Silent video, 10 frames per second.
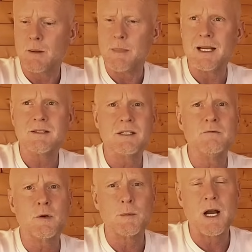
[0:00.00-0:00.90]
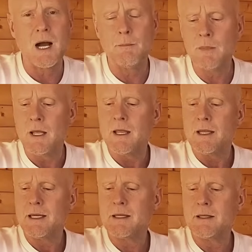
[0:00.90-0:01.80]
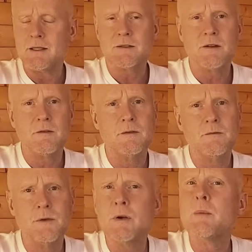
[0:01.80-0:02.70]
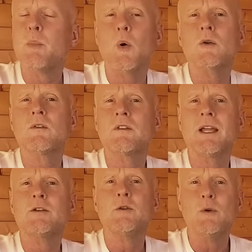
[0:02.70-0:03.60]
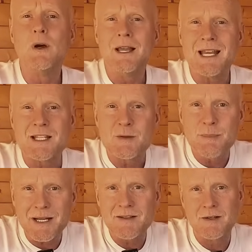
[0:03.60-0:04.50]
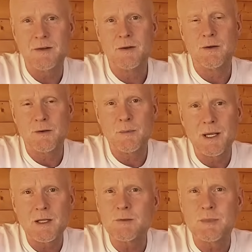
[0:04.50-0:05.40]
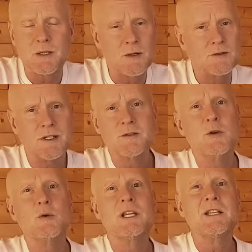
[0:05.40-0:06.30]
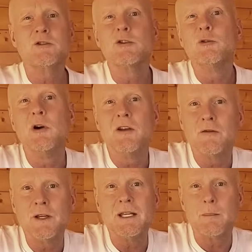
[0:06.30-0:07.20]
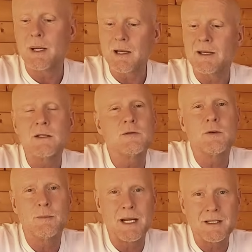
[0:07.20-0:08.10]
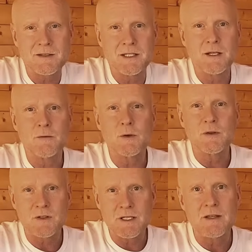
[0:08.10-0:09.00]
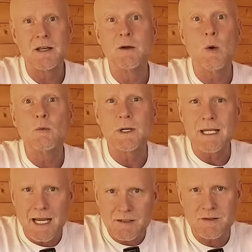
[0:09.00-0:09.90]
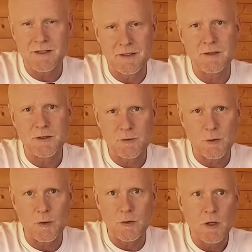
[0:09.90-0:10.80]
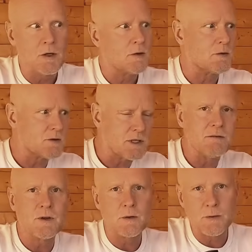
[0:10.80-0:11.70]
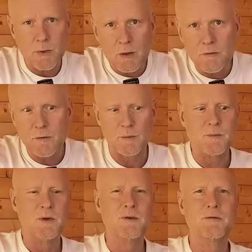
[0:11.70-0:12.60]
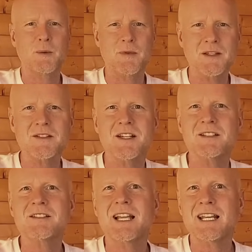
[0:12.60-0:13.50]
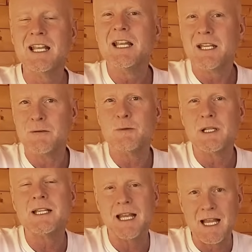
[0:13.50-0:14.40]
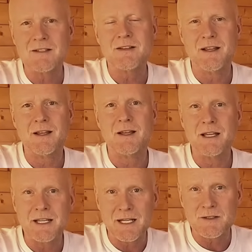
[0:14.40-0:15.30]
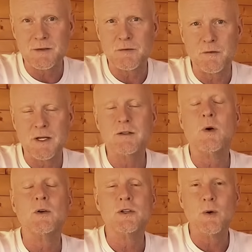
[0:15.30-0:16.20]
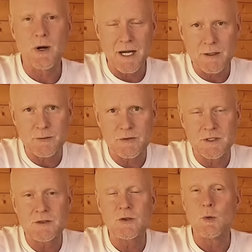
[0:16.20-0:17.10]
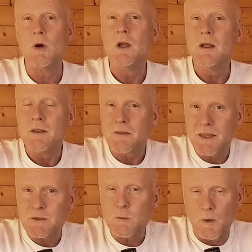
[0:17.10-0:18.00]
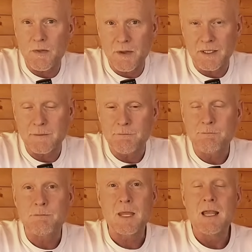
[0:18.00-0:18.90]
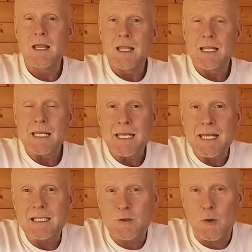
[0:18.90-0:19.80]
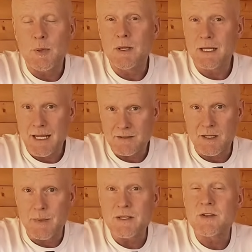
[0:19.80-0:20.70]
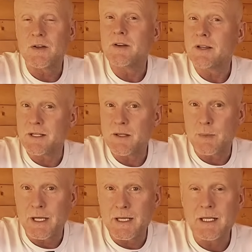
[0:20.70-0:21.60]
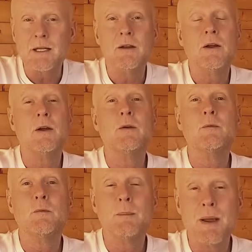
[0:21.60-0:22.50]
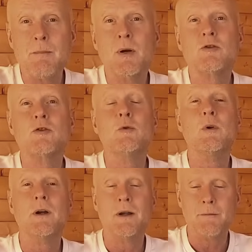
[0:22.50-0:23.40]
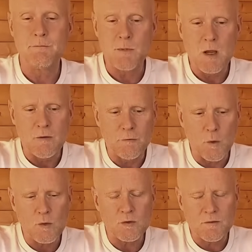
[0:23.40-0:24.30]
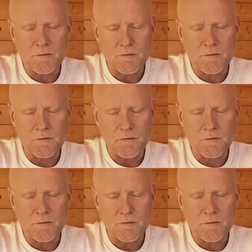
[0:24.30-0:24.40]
magazine from Carm, it is very important that you inspect the pellets, because there's no need to feed a pellet into the magazine if you can see that it already has a dented skirt. You can see very well from this test that it really has a negative effect on your accuracy. So that's one thing. Next up, as I mentioned in the beginning, remember to focus